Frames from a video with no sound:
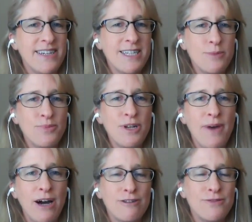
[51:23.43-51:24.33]
it's a pretty
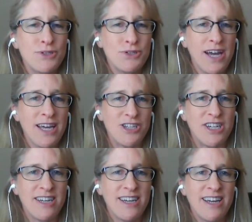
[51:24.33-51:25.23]
powerful
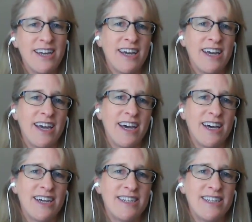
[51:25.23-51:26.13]
strategy,
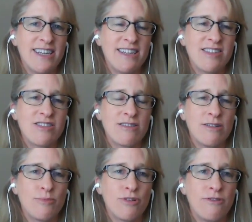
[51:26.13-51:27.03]
and it's
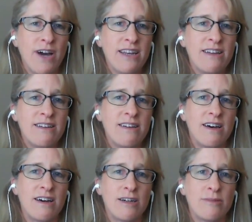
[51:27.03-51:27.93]
providing
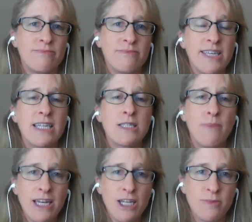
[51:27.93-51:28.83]
um, guest
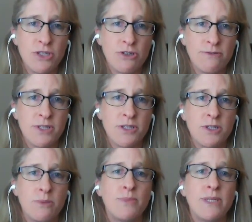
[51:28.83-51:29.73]
management services
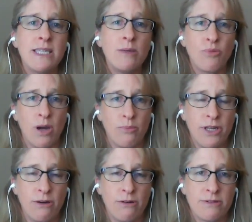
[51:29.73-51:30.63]
to busy
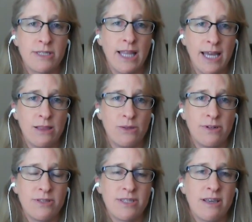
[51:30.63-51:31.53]
property owners and
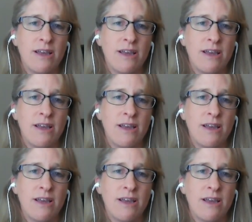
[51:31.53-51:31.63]
landlords.